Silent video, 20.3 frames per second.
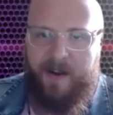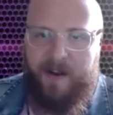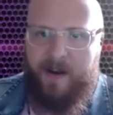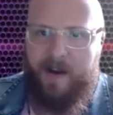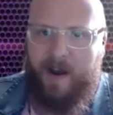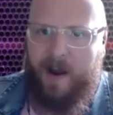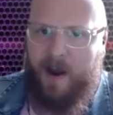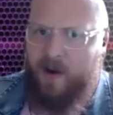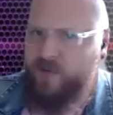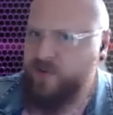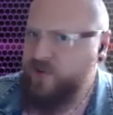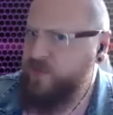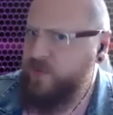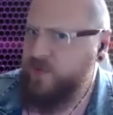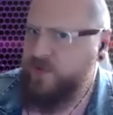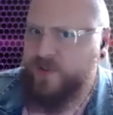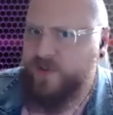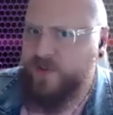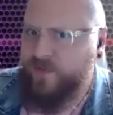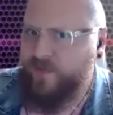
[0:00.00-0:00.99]
uh, how are you
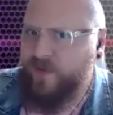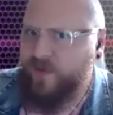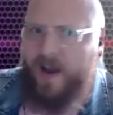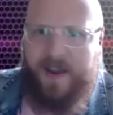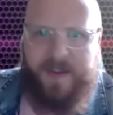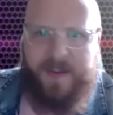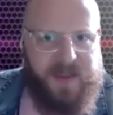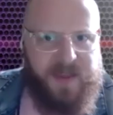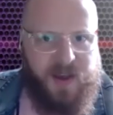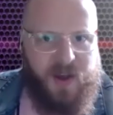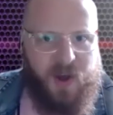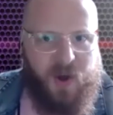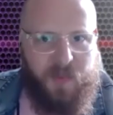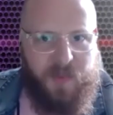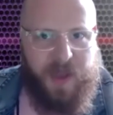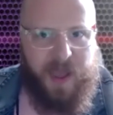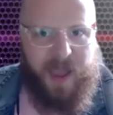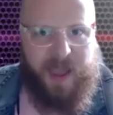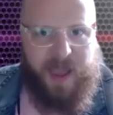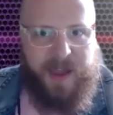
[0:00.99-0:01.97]
supposed to find
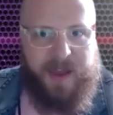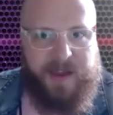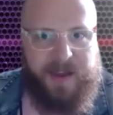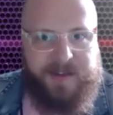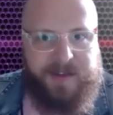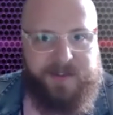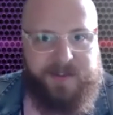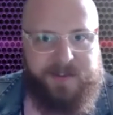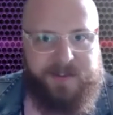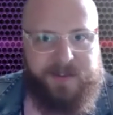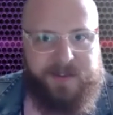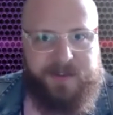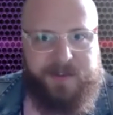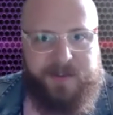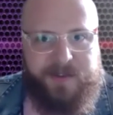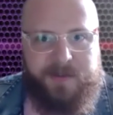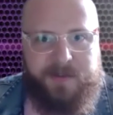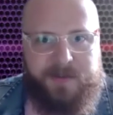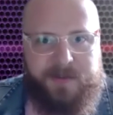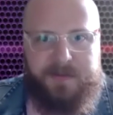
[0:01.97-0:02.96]
them?
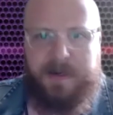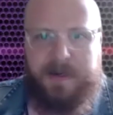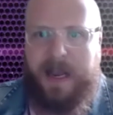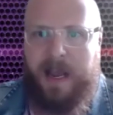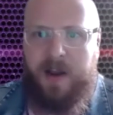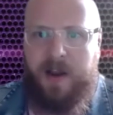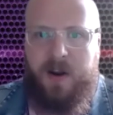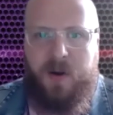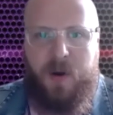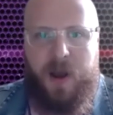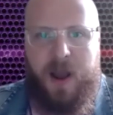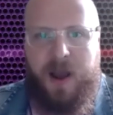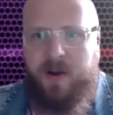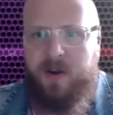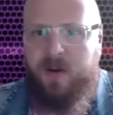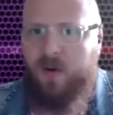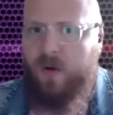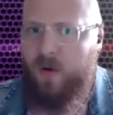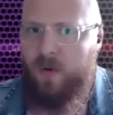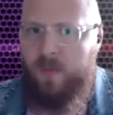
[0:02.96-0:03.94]
And how, how
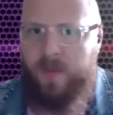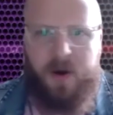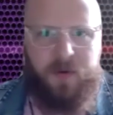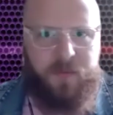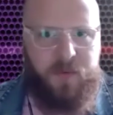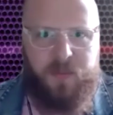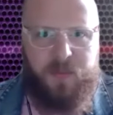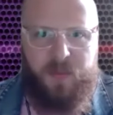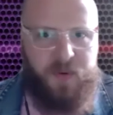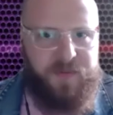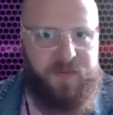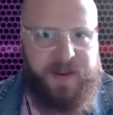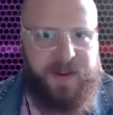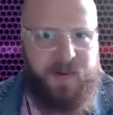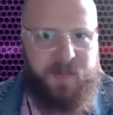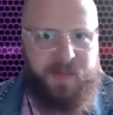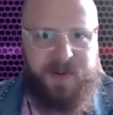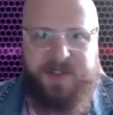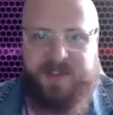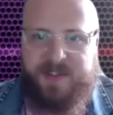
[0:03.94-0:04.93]
do you go about removing
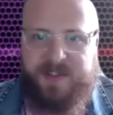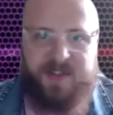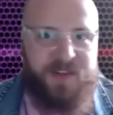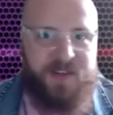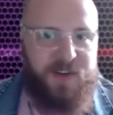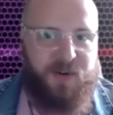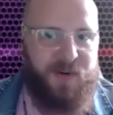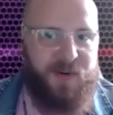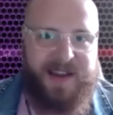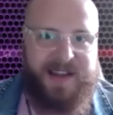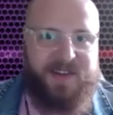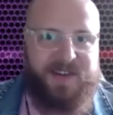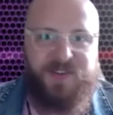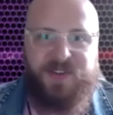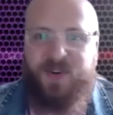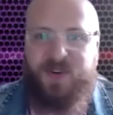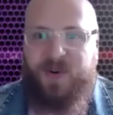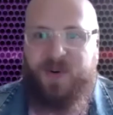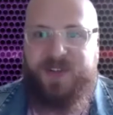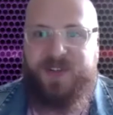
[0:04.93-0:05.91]
him? Because, you know, I hear
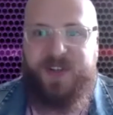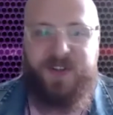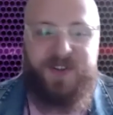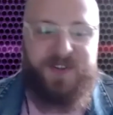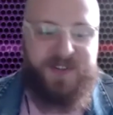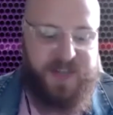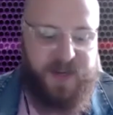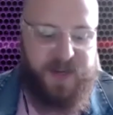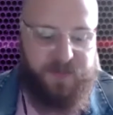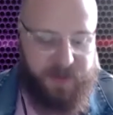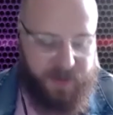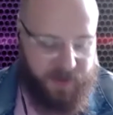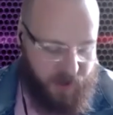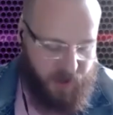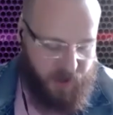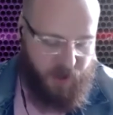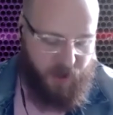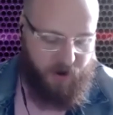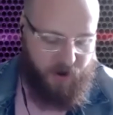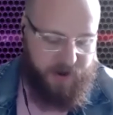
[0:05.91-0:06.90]
stories all the time like,
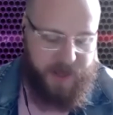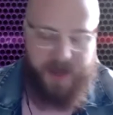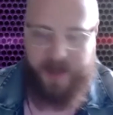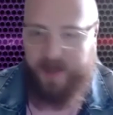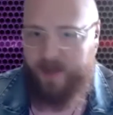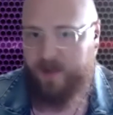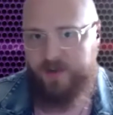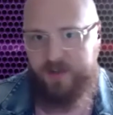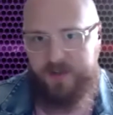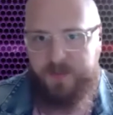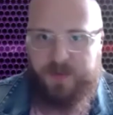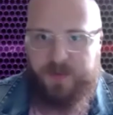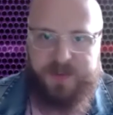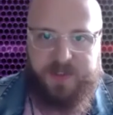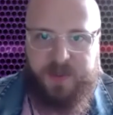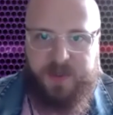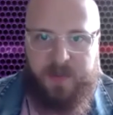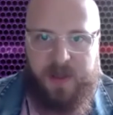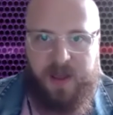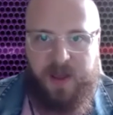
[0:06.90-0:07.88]
oh, yeah, you just put
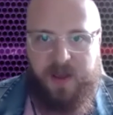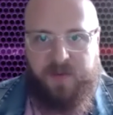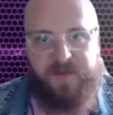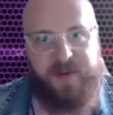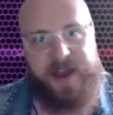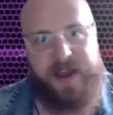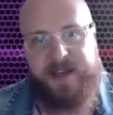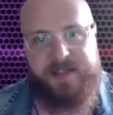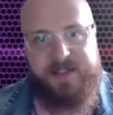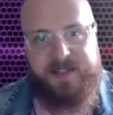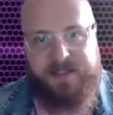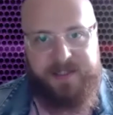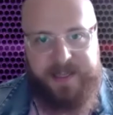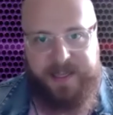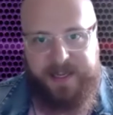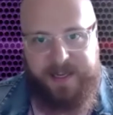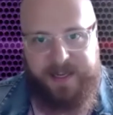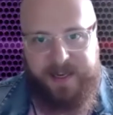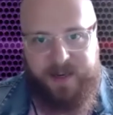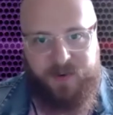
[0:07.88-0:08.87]
some
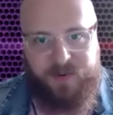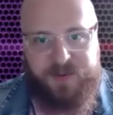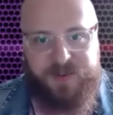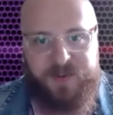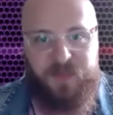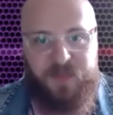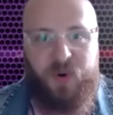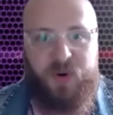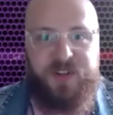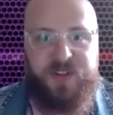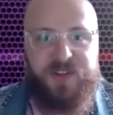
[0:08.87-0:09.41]
Vaseline or some more